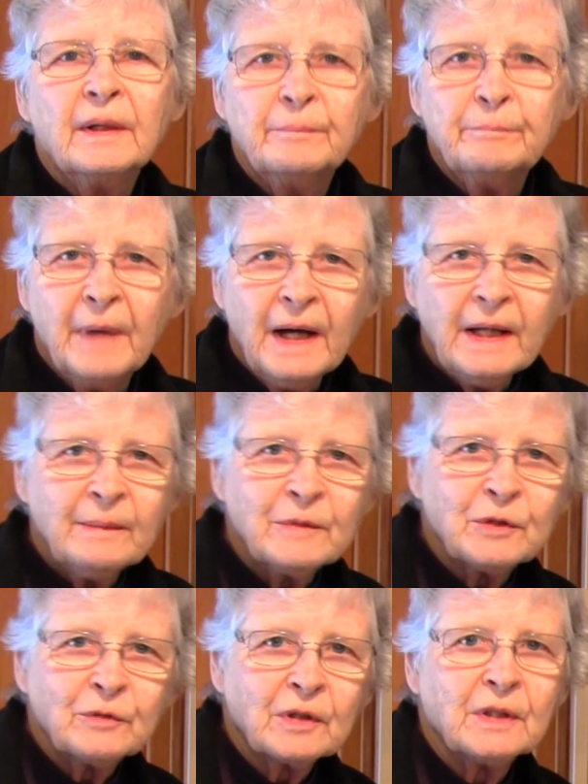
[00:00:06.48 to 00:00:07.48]
My name
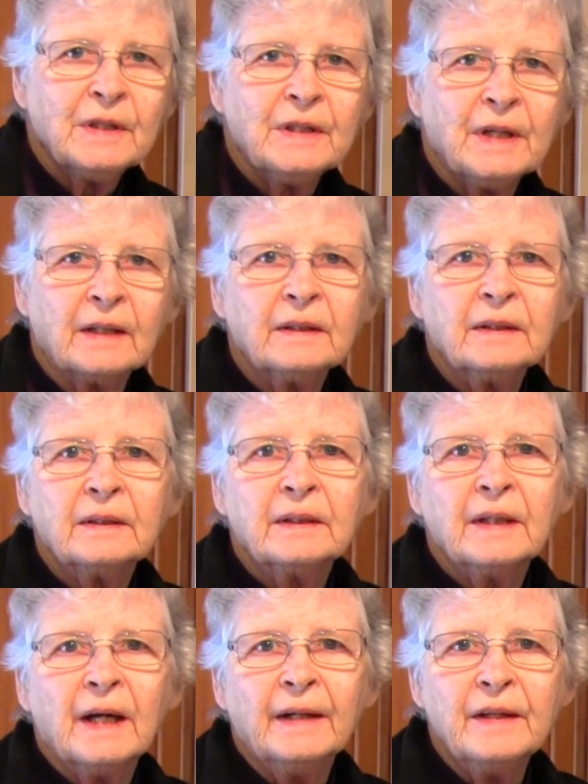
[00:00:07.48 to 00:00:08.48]
is Roslyn Young,
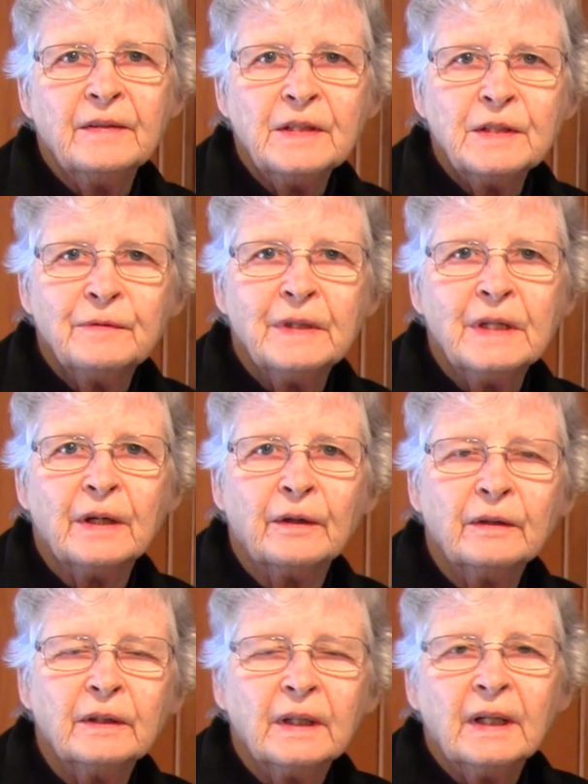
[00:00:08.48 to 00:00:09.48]
and in this video
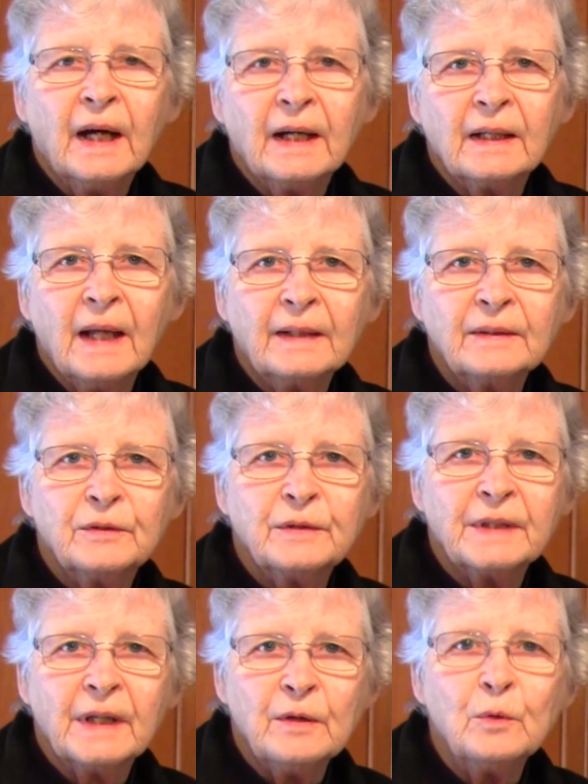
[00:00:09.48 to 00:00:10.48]
I'd like to
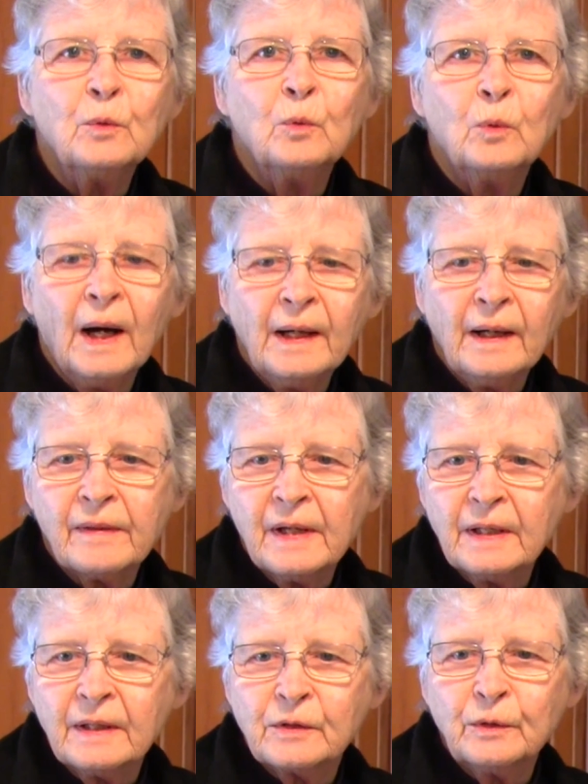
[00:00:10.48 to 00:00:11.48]
tell you why I
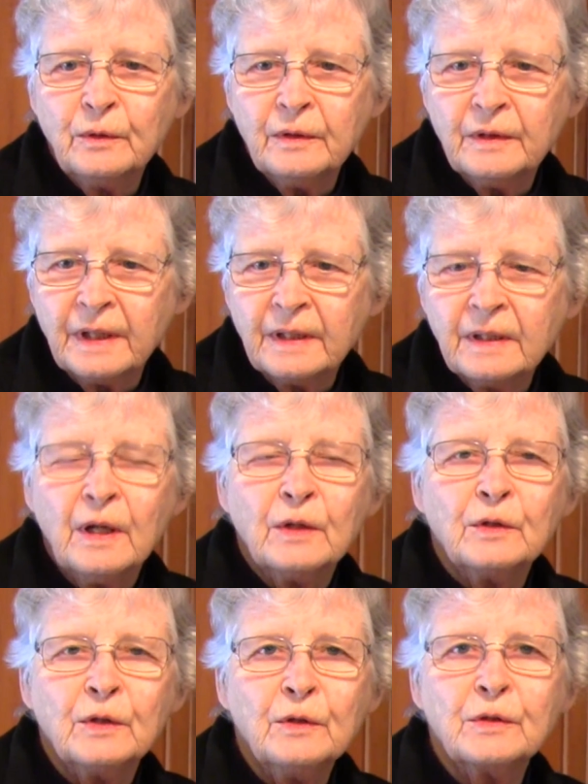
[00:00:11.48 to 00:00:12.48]
think it's a good thing
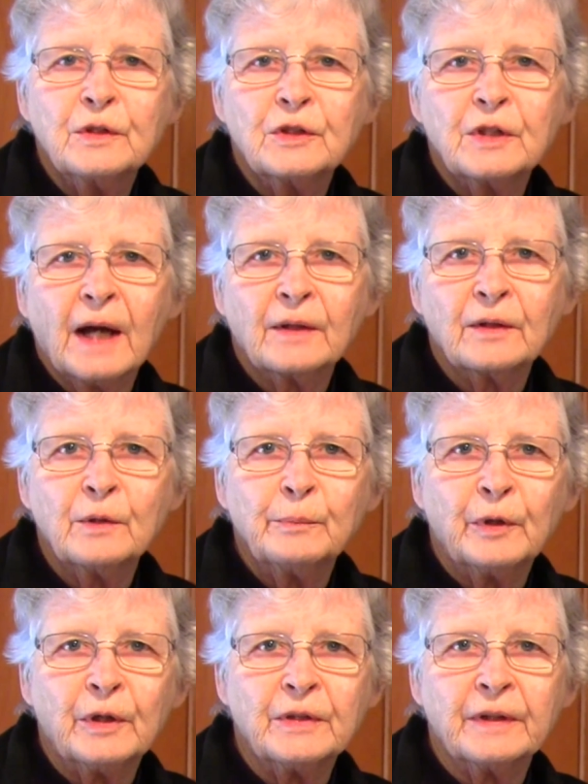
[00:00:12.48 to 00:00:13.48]
to use a chart and a
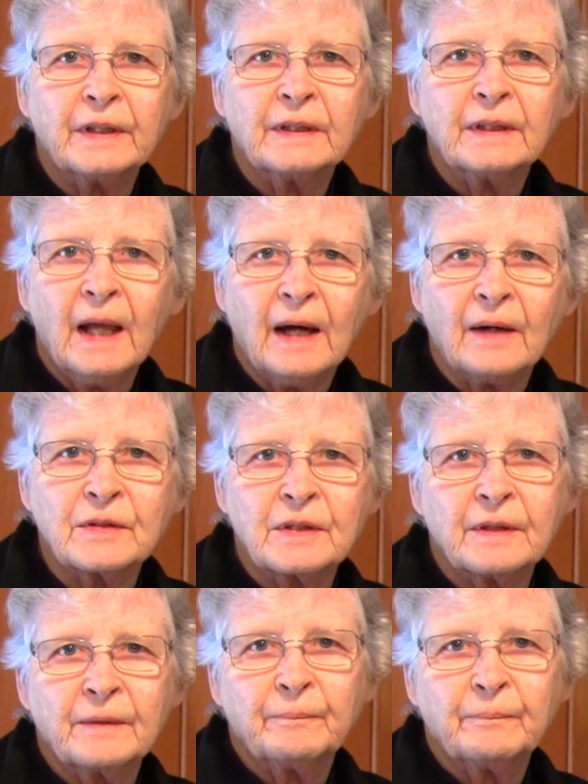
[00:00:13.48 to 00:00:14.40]
pointer in class.